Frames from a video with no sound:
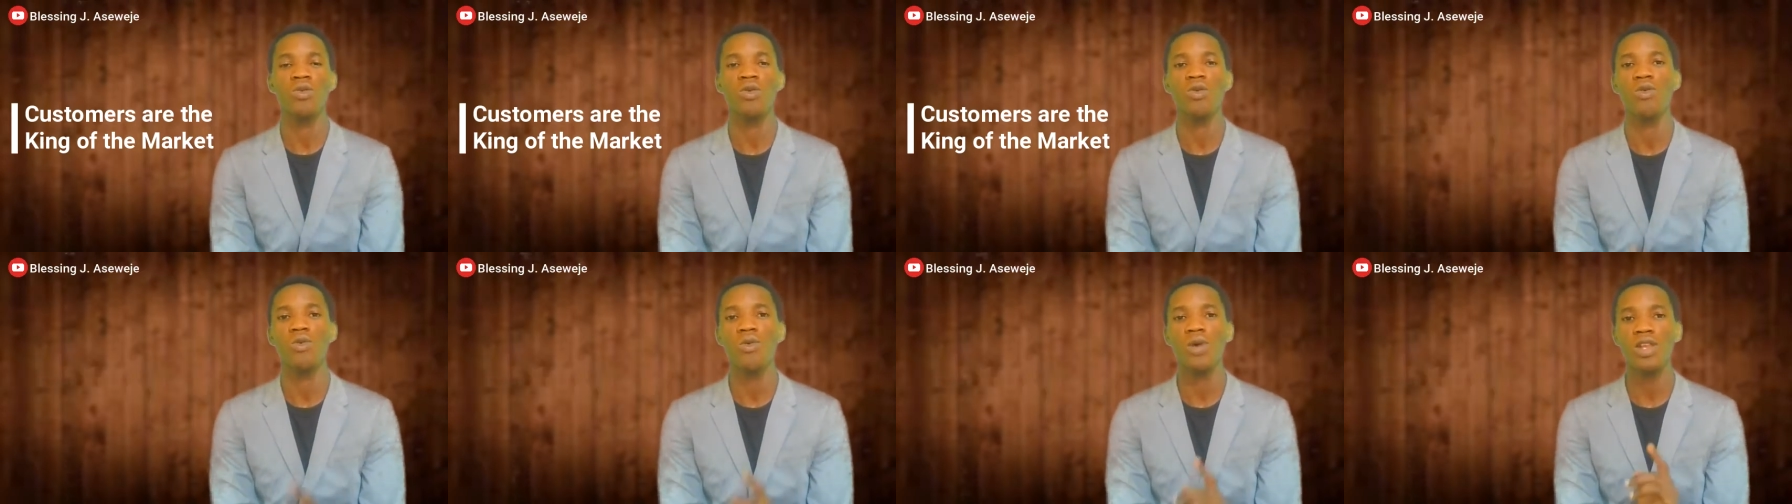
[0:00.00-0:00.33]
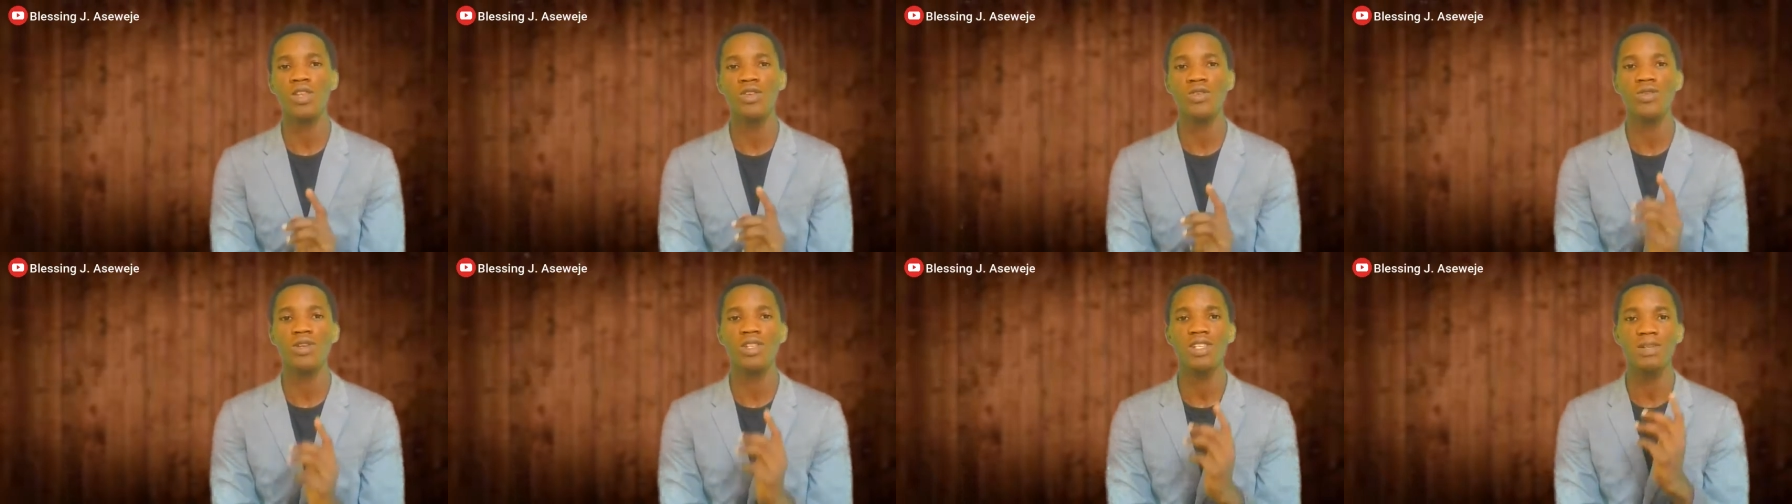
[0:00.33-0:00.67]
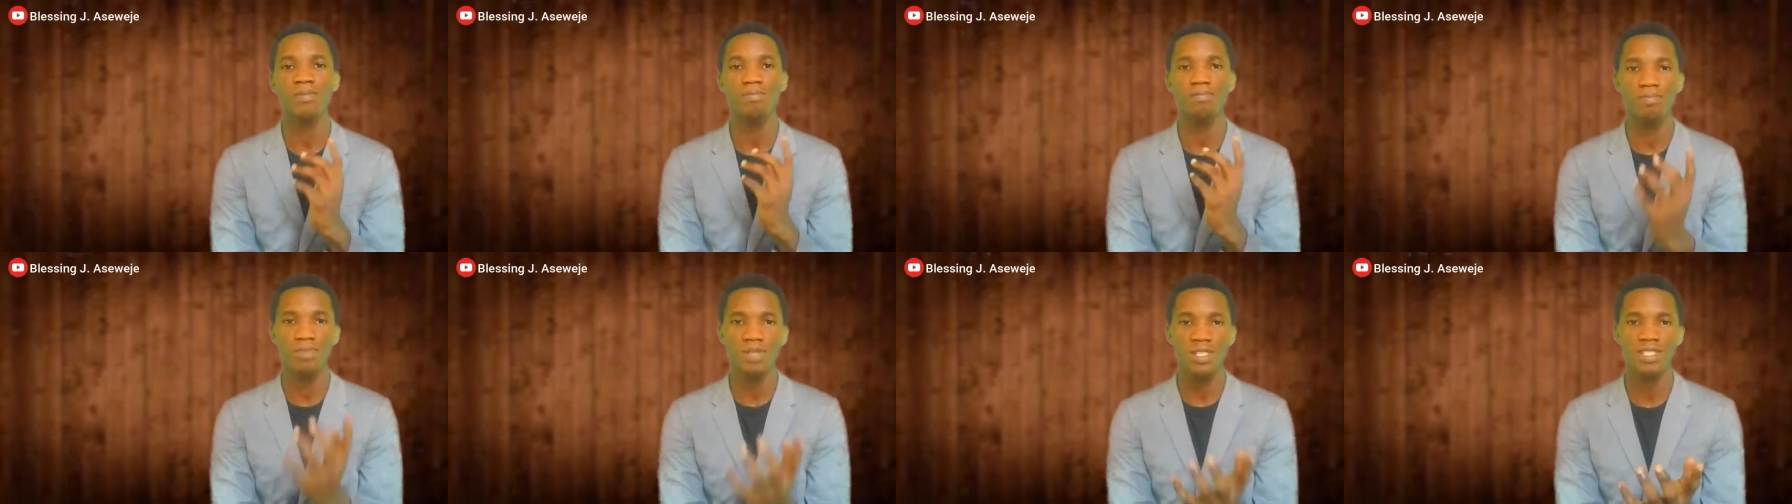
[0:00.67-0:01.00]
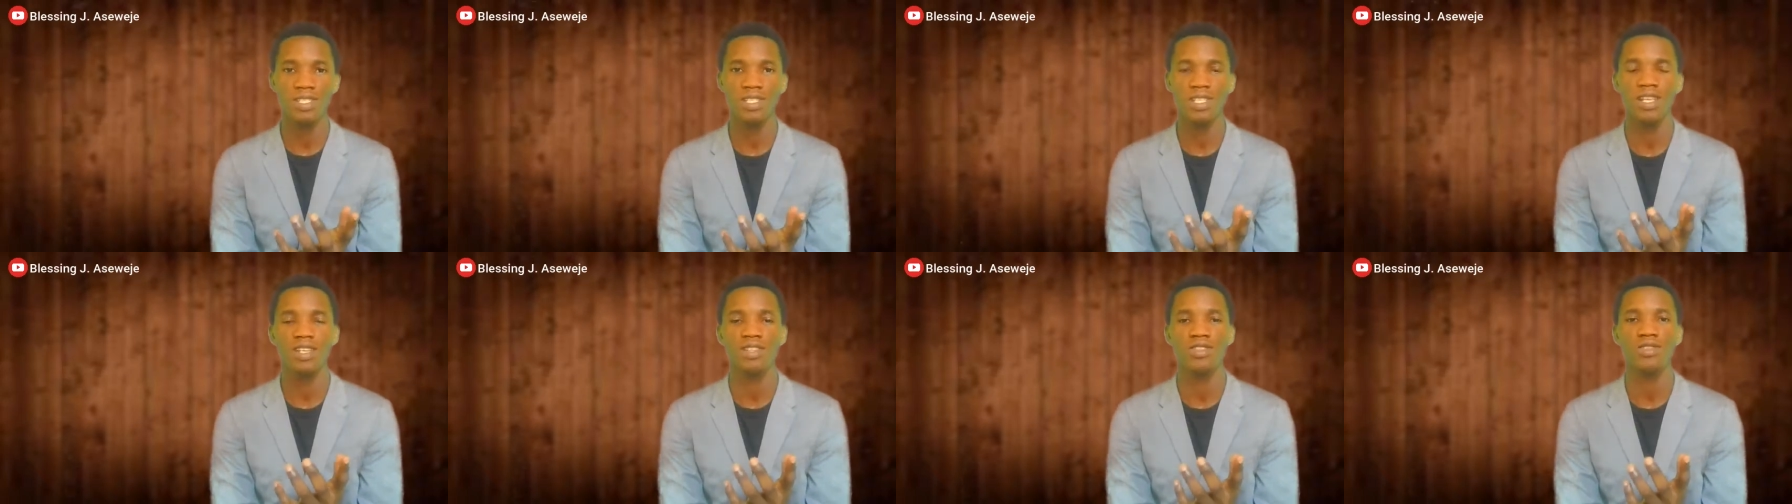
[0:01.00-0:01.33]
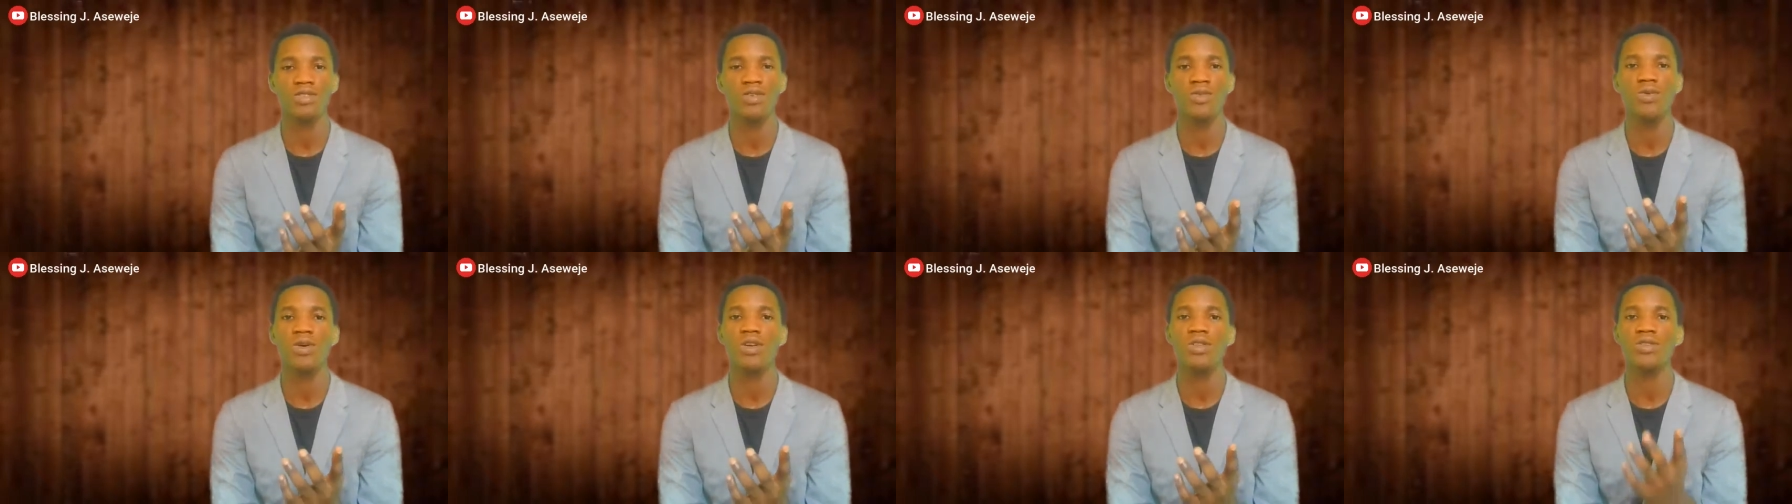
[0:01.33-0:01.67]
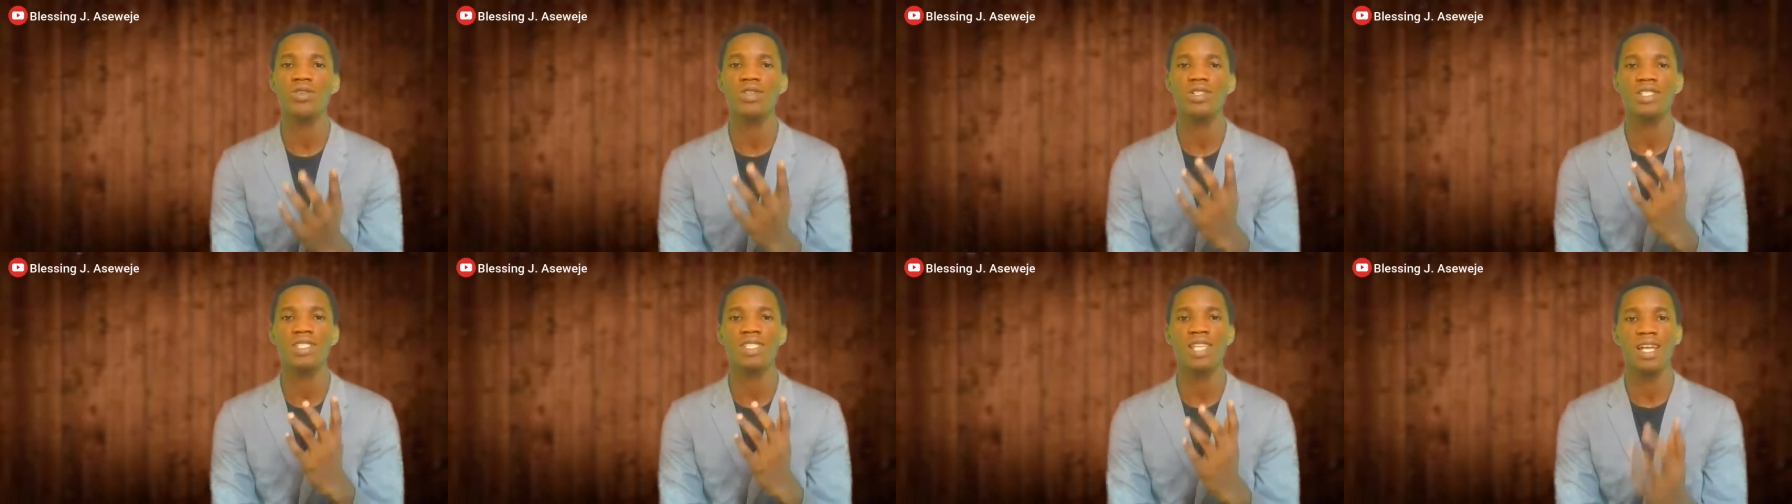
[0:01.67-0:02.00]
or when you're in a business or when
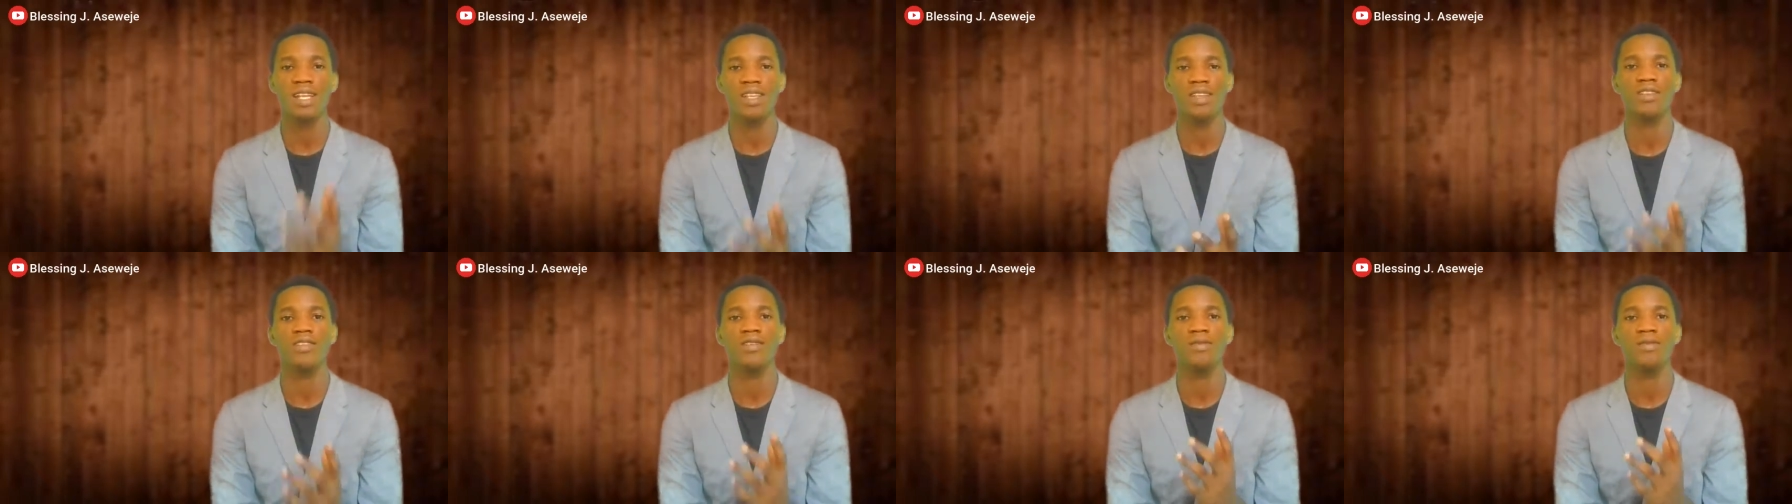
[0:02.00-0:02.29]
you're starting